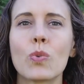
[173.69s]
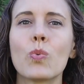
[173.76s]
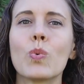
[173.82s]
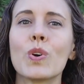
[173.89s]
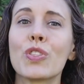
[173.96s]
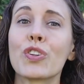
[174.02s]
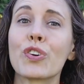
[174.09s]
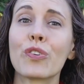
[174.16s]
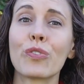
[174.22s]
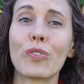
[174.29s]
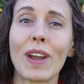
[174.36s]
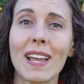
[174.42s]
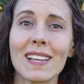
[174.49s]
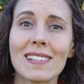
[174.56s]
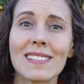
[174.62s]
with
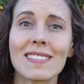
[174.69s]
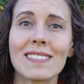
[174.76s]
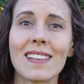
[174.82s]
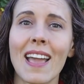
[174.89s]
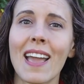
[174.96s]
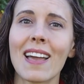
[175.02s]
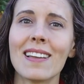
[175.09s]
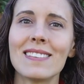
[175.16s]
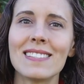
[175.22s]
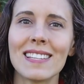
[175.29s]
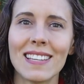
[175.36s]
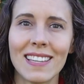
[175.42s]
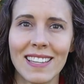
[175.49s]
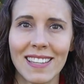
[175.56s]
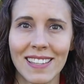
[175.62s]
grace and
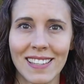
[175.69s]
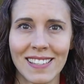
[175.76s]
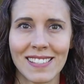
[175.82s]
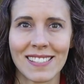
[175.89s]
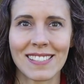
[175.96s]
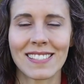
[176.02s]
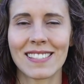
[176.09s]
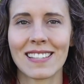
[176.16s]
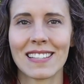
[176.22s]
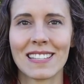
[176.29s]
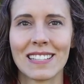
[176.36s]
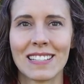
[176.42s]
ease.